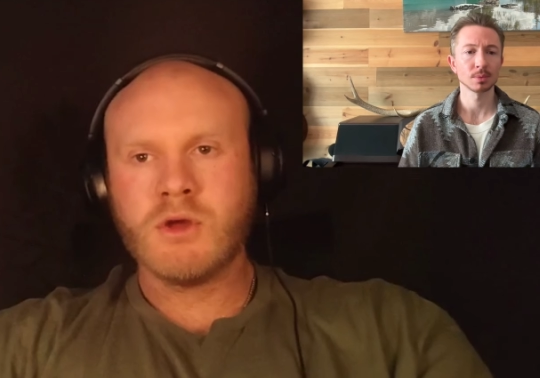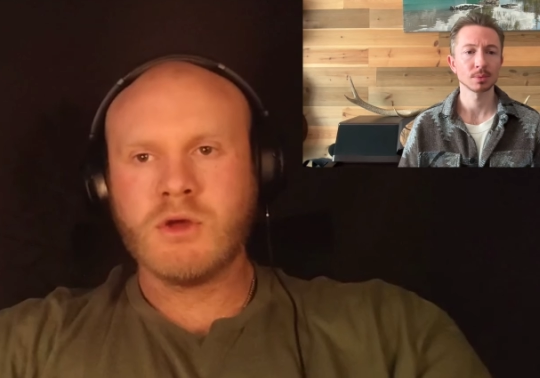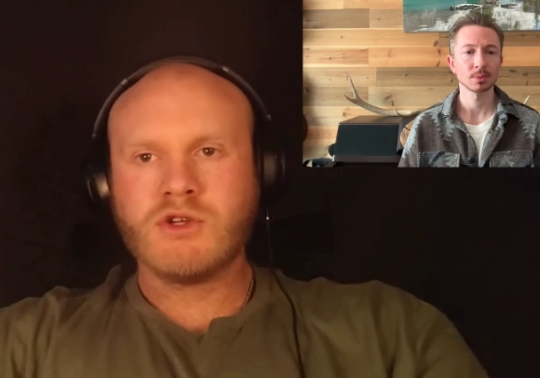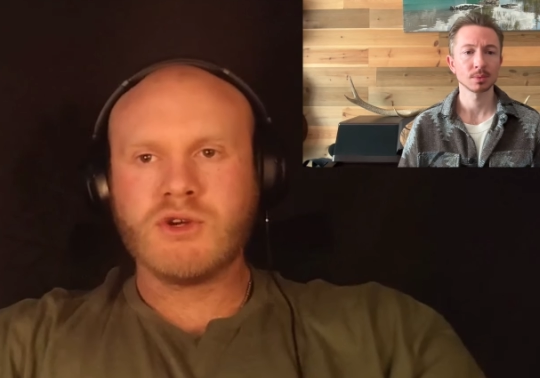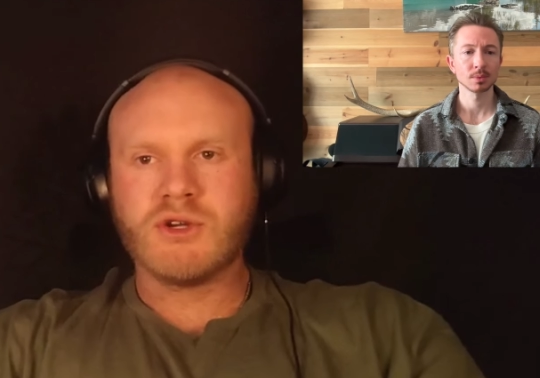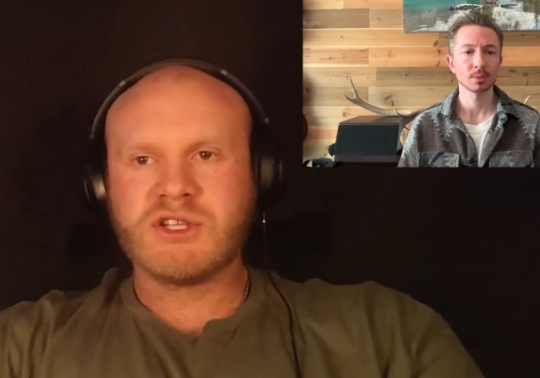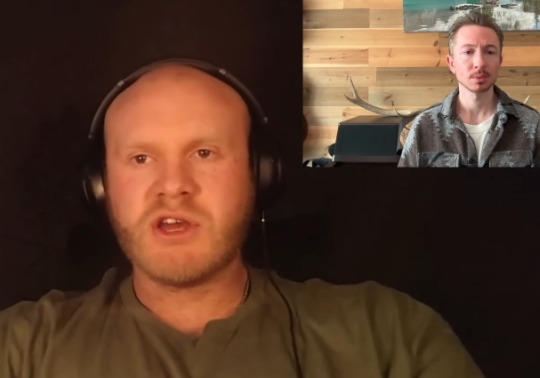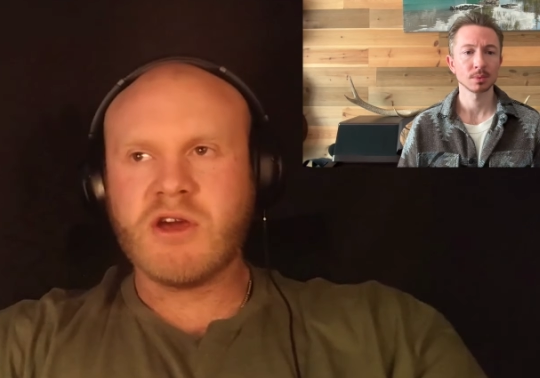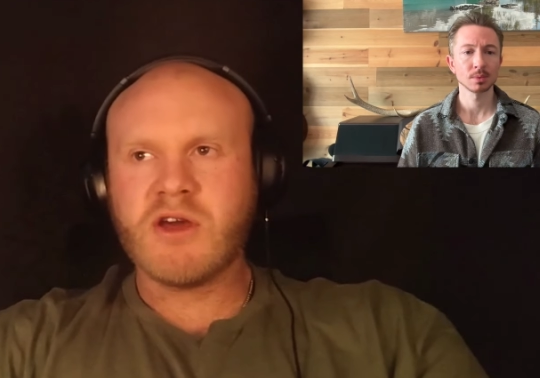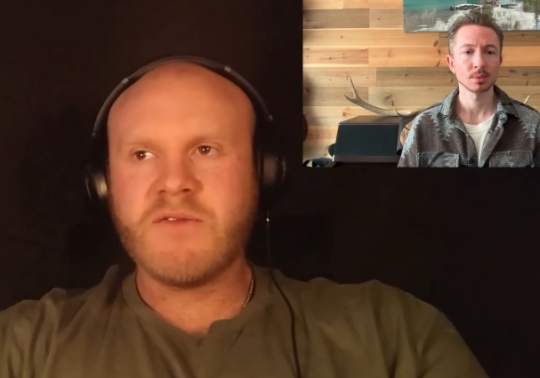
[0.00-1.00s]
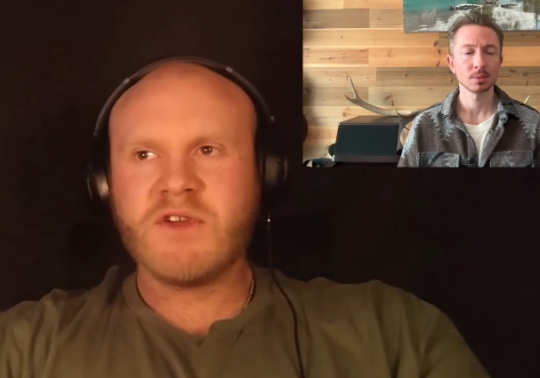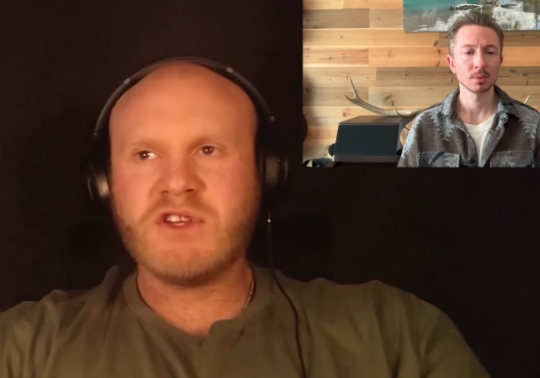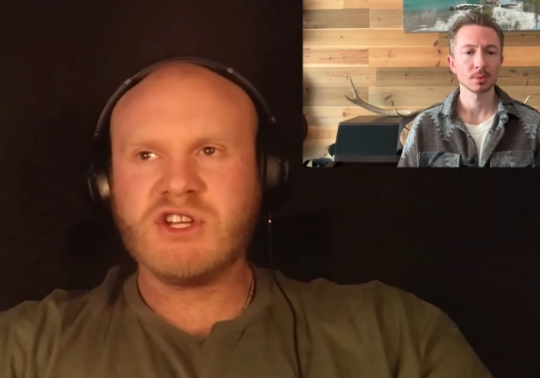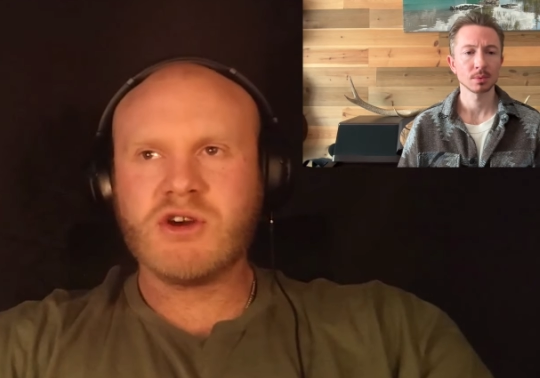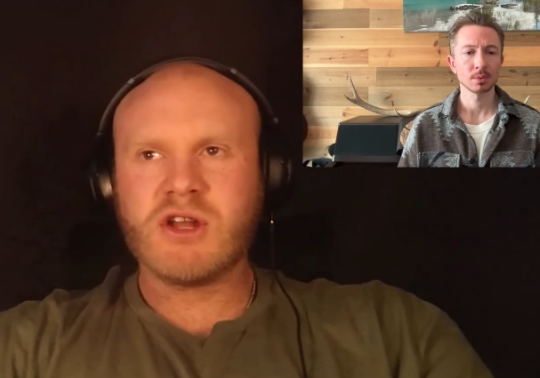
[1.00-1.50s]
Speaker 1: Sure. So I've
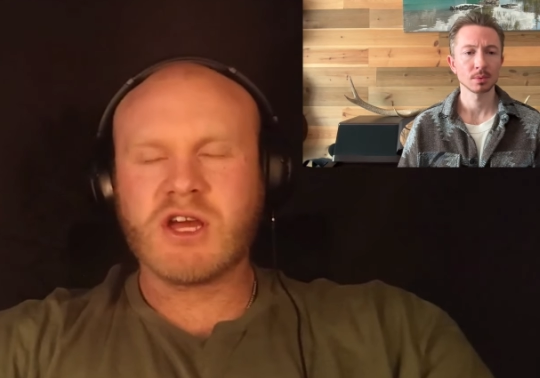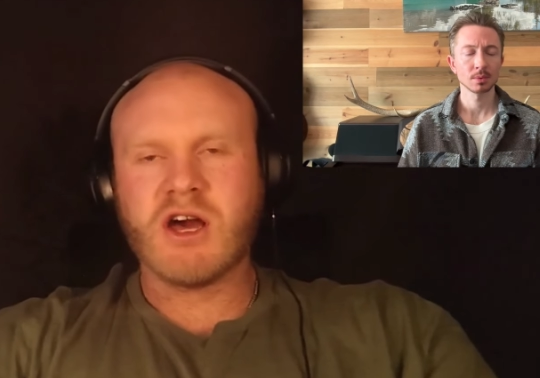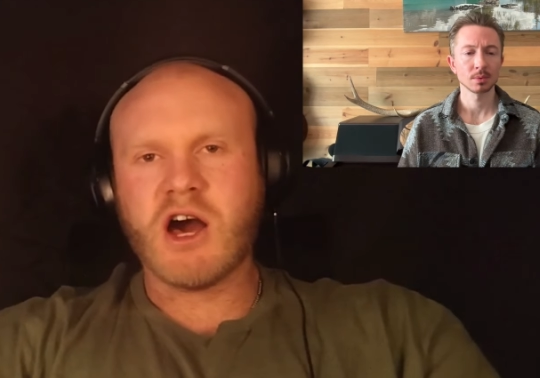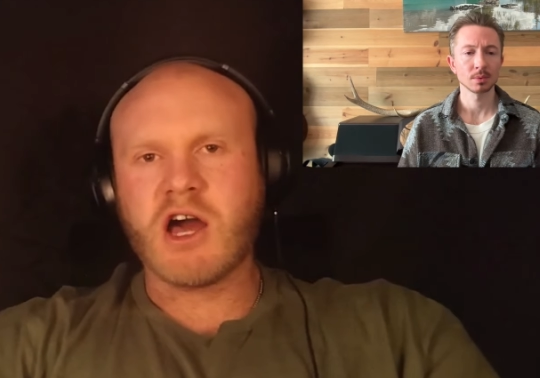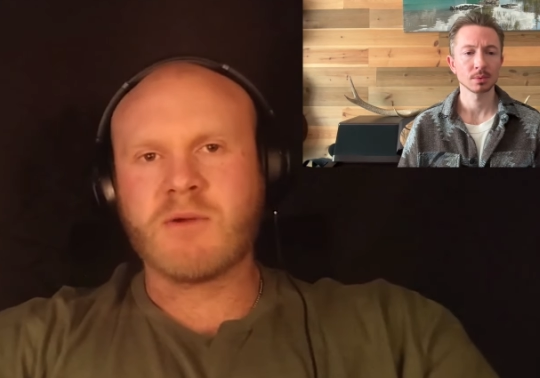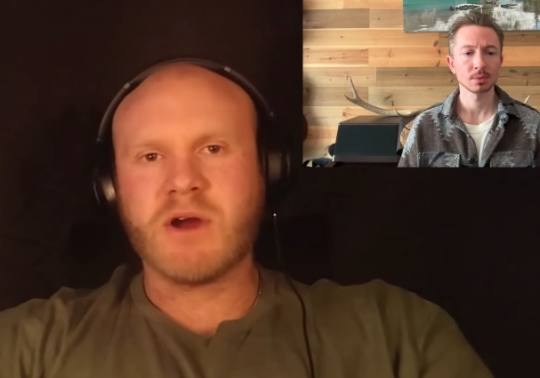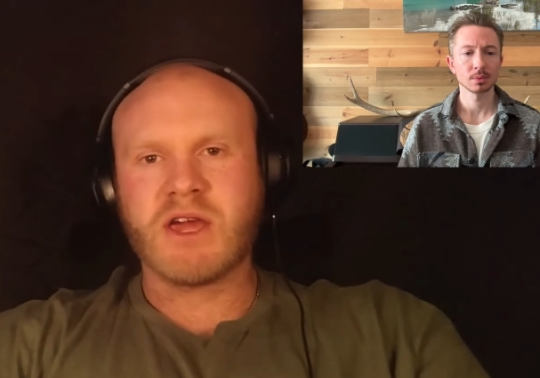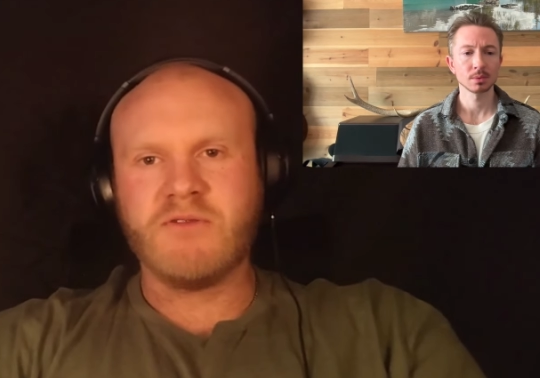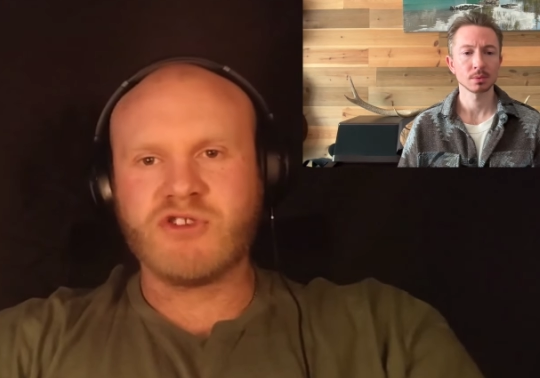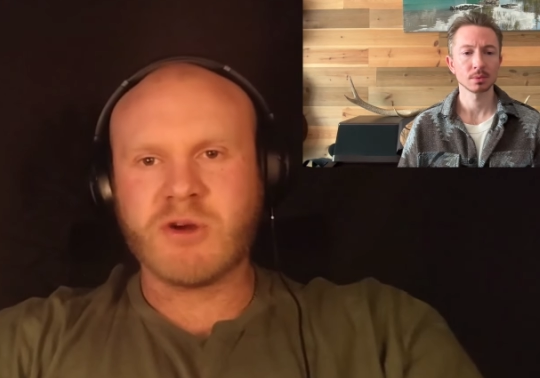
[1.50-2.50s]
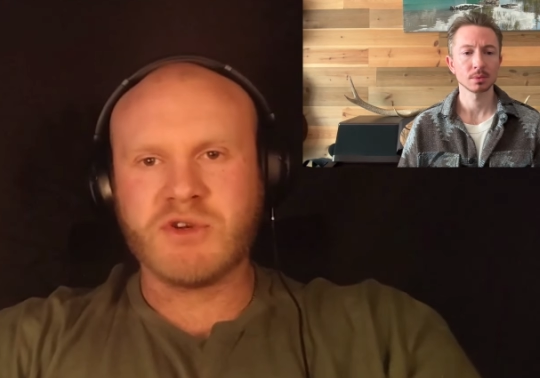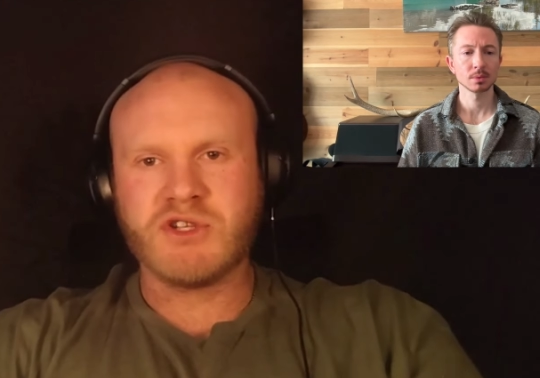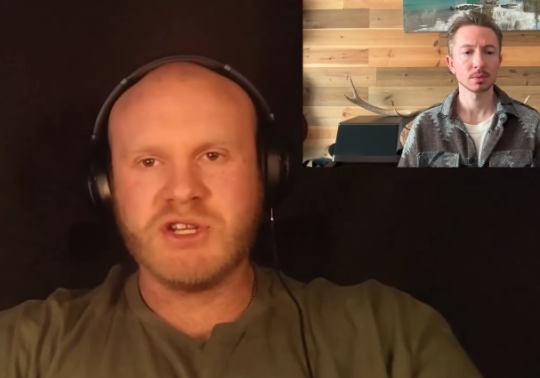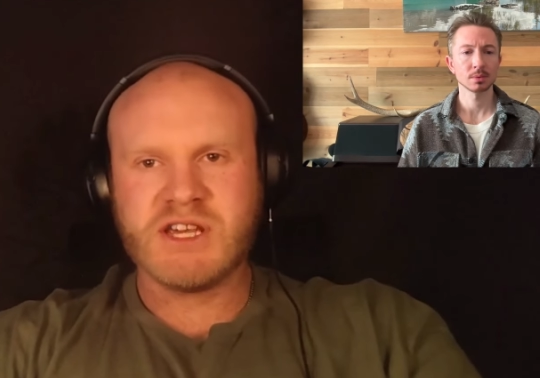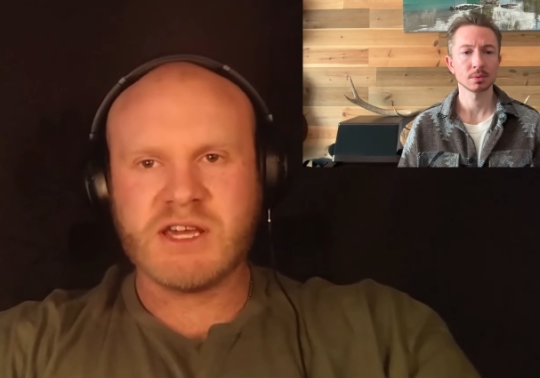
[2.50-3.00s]
usually got like a hierarchy of
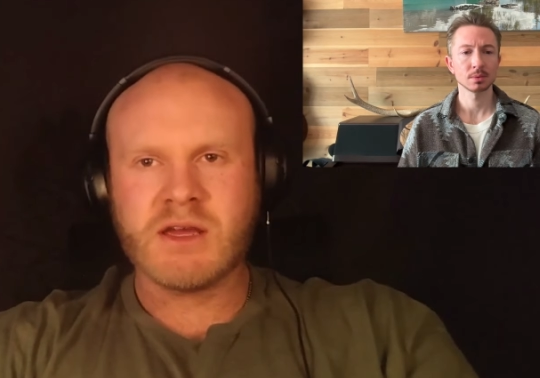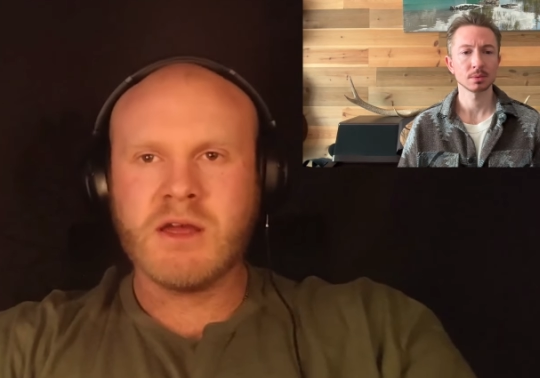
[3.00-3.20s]
troubleshooting